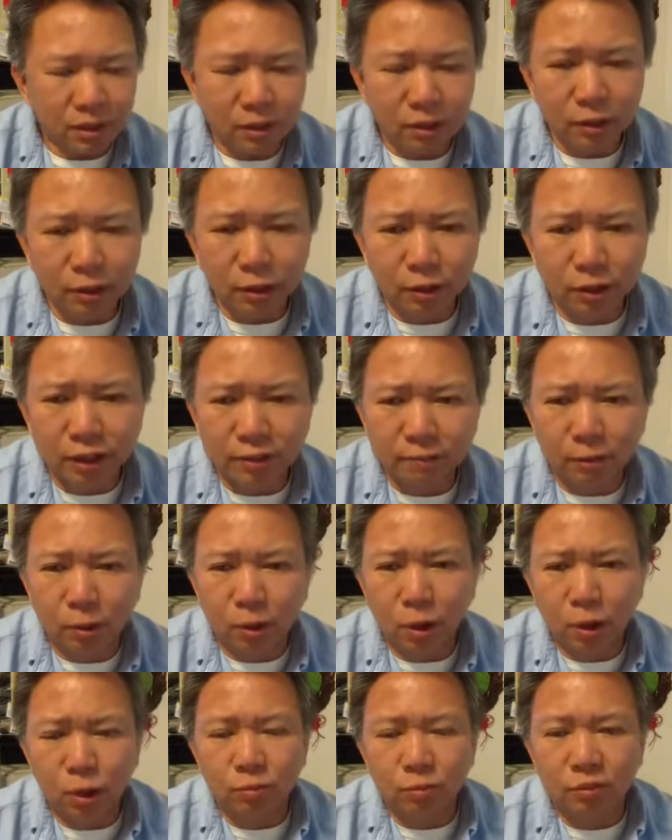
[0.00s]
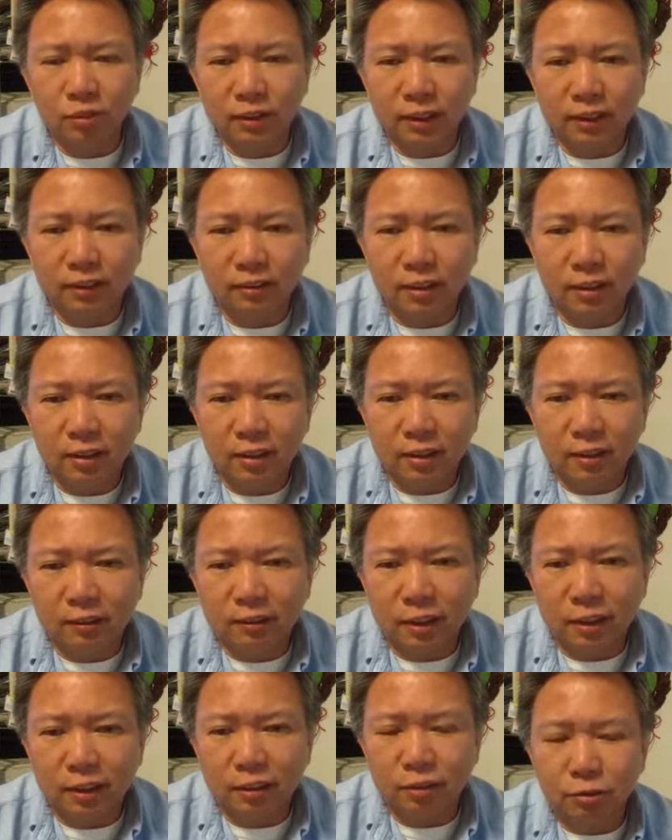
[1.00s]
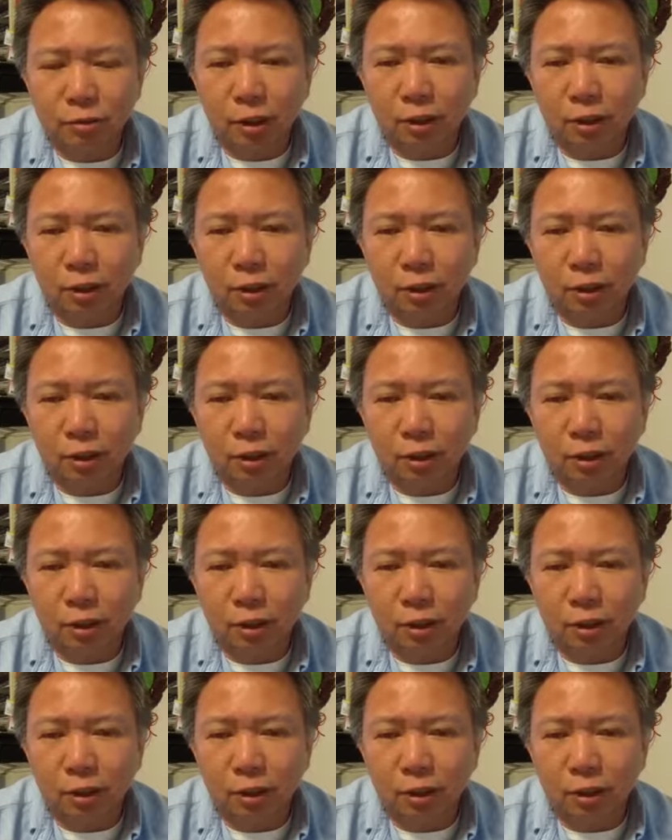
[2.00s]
looking for homes that are